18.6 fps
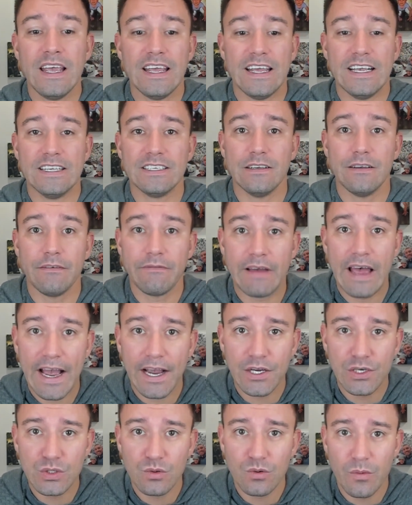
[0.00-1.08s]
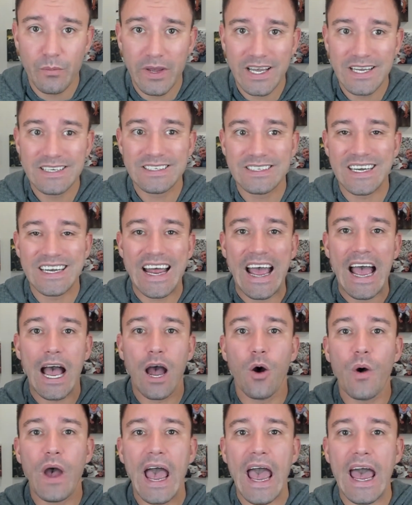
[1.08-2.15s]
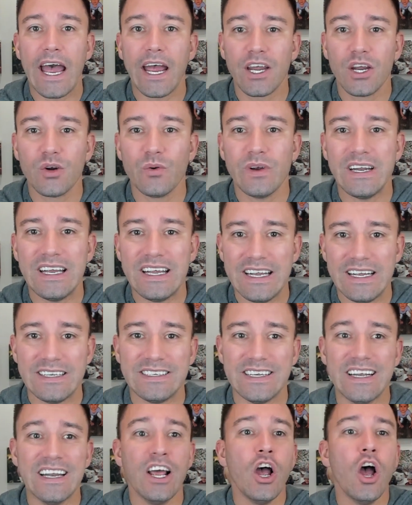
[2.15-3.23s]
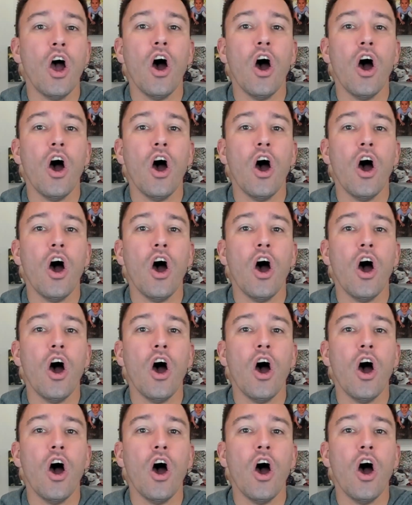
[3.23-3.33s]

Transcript: Is it factual based, and how accurate is it?